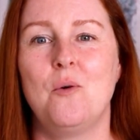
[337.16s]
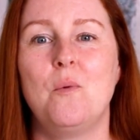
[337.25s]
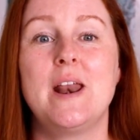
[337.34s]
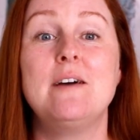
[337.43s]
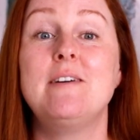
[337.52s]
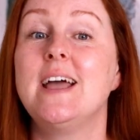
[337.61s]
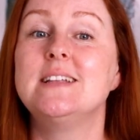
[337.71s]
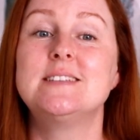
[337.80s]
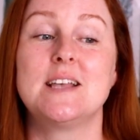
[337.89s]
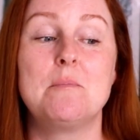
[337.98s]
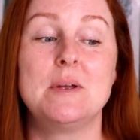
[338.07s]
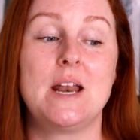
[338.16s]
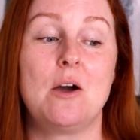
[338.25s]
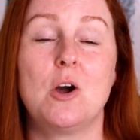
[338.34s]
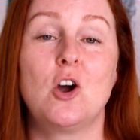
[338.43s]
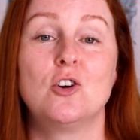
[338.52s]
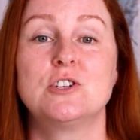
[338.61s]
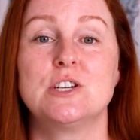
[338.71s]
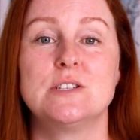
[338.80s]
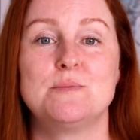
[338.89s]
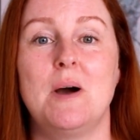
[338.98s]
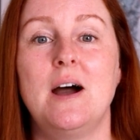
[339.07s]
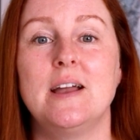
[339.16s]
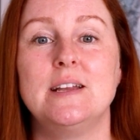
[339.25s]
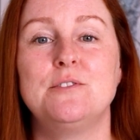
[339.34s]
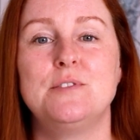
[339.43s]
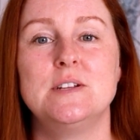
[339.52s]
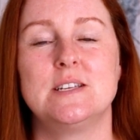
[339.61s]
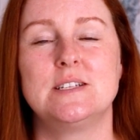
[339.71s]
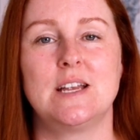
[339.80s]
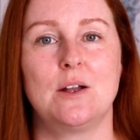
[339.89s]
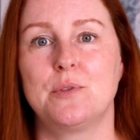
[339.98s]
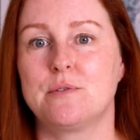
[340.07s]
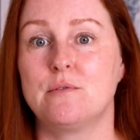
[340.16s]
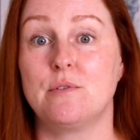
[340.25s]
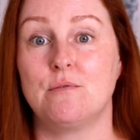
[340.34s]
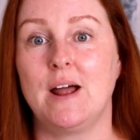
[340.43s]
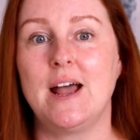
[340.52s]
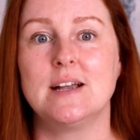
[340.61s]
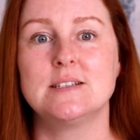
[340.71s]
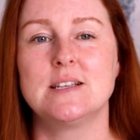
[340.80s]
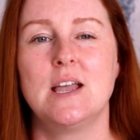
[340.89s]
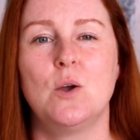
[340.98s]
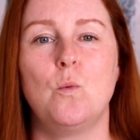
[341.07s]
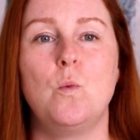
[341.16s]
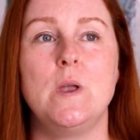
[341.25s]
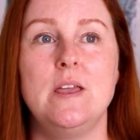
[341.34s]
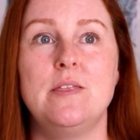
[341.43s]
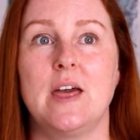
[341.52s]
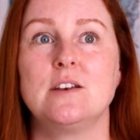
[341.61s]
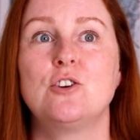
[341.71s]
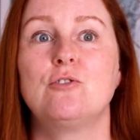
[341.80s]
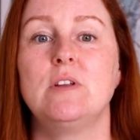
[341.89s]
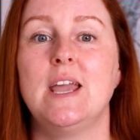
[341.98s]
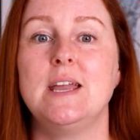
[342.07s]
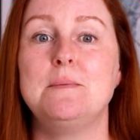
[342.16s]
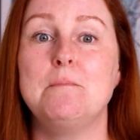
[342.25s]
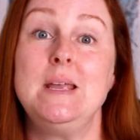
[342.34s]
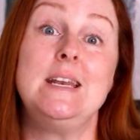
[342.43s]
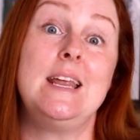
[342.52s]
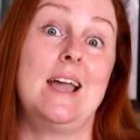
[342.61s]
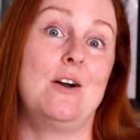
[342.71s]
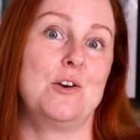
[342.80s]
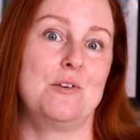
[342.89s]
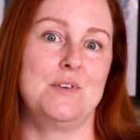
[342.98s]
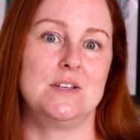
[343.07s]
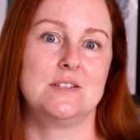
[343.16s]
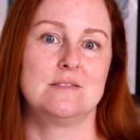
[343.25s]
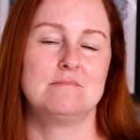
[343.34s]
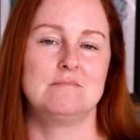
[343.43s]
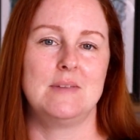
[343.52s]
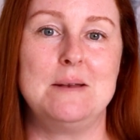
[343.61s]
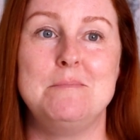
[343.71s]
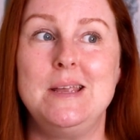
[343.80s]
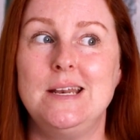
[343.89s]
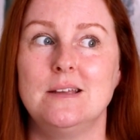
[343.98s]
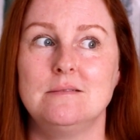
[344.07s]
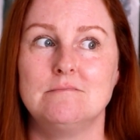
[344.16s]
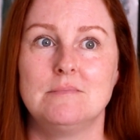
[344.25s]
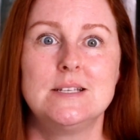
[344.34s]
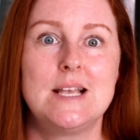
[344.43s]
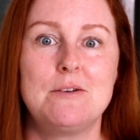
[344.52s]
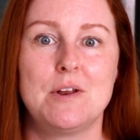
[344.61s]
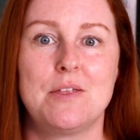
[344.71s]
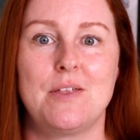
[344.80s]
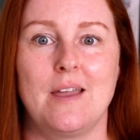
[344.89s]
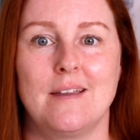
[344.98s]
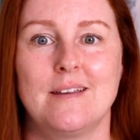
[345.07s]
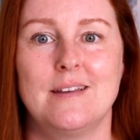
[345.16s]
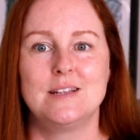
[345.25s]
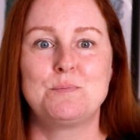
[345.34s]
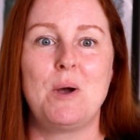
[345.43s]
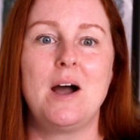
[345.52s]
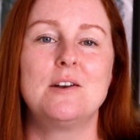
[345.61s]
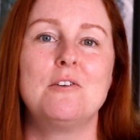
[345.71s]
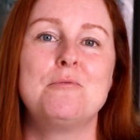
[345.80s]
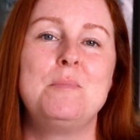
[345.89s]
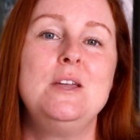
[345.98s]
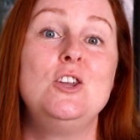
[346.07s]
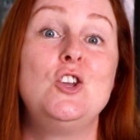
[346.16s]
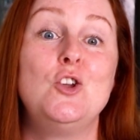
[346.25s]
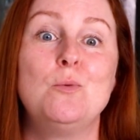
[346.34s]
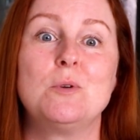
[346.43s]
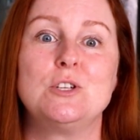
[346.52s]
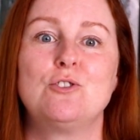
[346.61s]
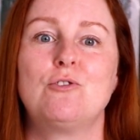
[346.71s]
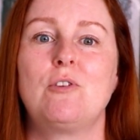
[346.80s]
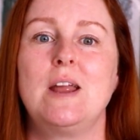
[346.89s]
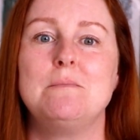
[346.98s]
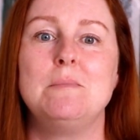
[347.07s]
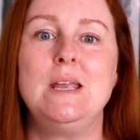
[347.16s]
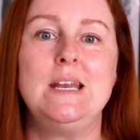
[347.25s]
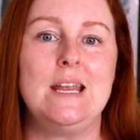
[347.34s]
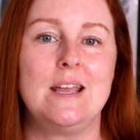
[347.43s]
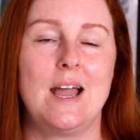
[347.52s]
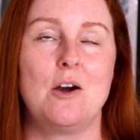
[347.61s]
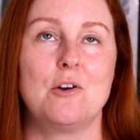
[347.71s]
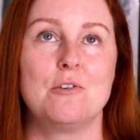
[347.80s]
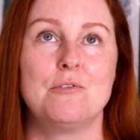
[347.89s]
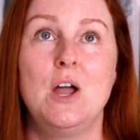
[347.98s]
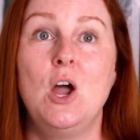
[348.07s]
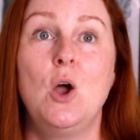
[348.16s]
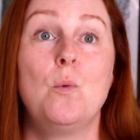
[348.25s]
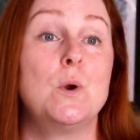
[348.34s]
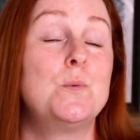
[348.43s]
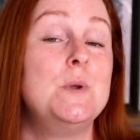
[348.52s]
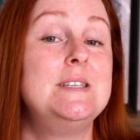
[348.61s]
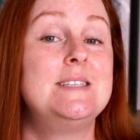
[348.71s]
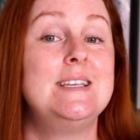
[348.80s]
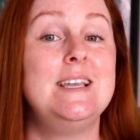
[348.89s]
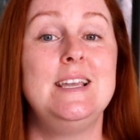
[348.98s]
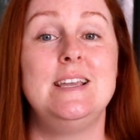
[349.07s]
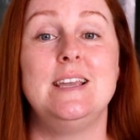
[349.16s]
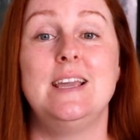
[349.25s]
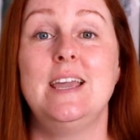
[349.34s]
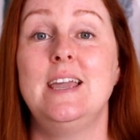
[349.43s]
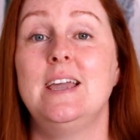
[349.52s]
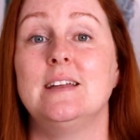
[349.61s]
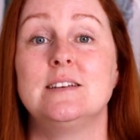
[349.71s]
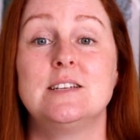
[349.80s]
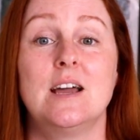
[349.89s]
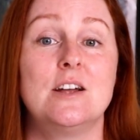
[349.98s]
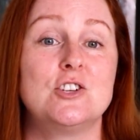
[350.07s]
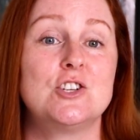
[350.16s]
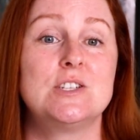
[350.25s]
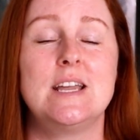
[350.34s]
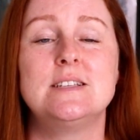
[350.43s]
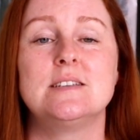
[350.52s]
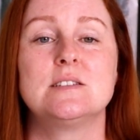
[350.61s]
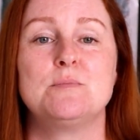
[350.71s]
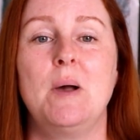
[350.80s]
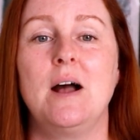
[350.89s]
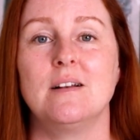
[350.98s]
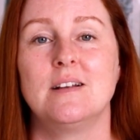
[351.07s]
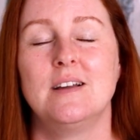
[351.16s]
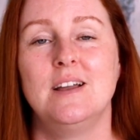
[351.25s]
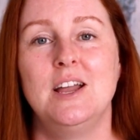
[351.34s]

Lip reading: Whatever ends up in our conscious mind filtered down through the RAS, we then create meaning out of it. And meaning is everything. It's part of being human to create meaning out of what we see, hear, touch, taste, and smell.